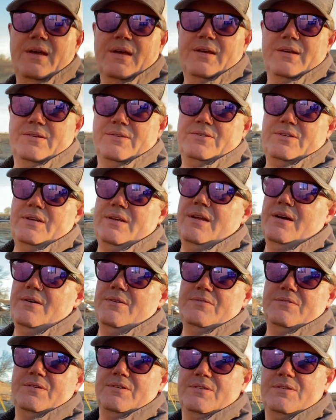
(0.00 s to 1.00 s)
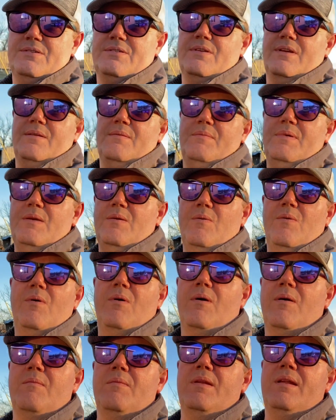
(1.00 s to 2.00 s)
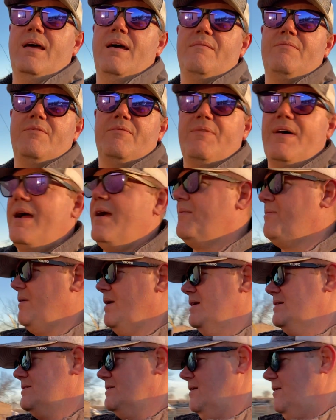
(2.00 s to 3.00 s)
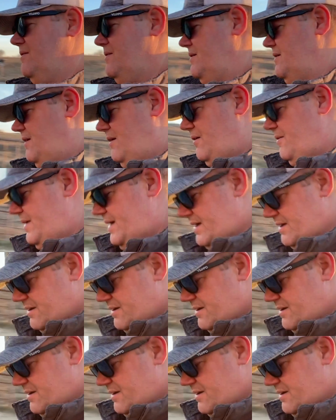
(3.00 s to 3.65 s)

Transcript: she knows that she's gonna be warm and have the fireplace going and all that